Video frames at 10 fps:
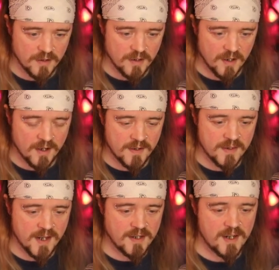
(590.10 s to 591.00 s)
I
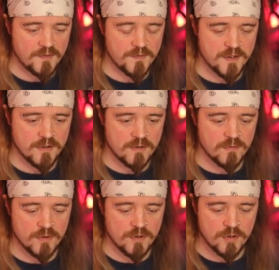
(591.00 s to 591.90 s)
then have
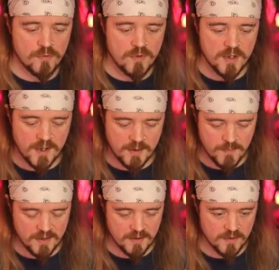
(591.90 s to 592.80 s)
to do
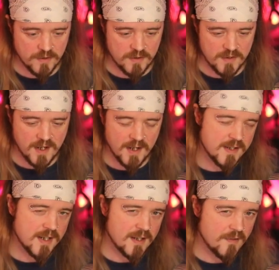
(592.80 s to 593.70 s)
Nightmare dungeons at
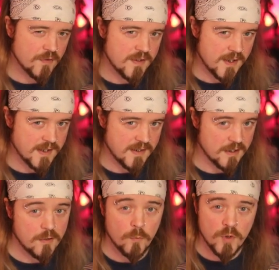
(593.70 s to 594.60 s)
tier level
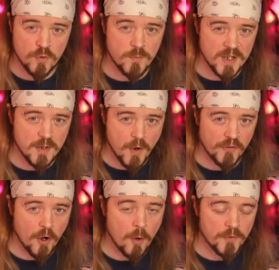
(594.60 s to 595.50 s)
90, which would be the
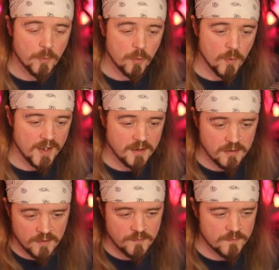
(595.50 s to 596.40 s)
most optimal way
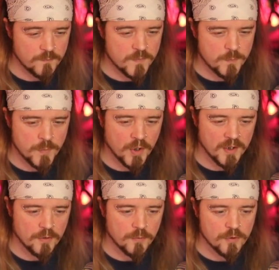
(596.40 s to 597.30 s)
of put a
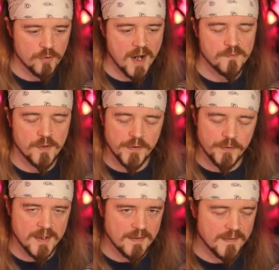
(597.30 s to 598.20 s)
little graph on the
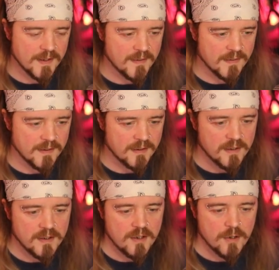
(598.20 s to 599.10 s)
screen so you can see,
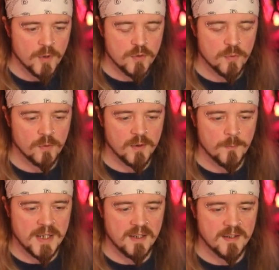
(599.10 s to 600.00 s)
which will
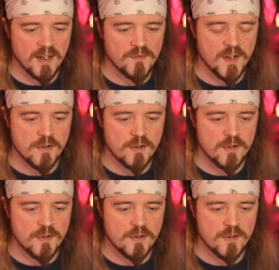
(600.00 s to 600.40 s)
mean that if I do